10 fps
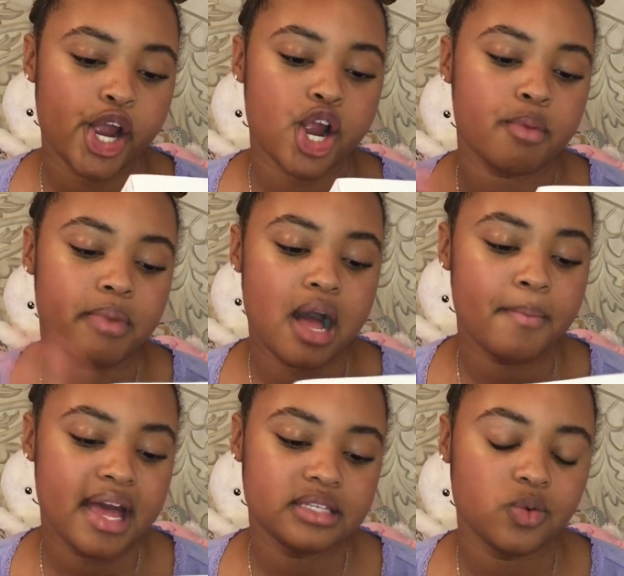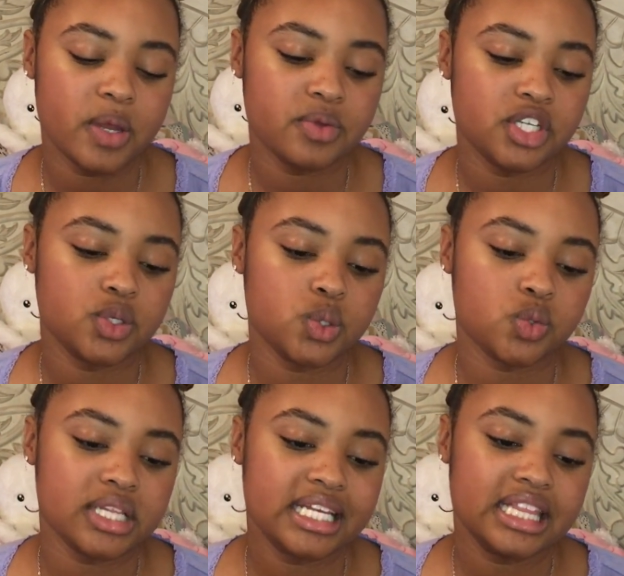Her mom passed away when she was
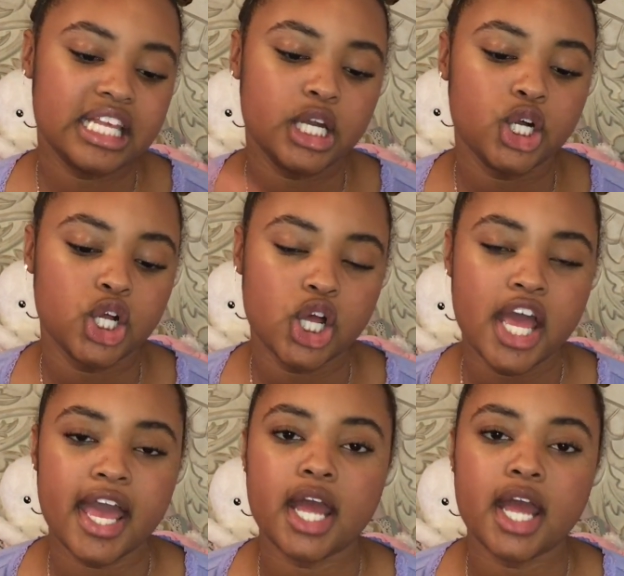really little,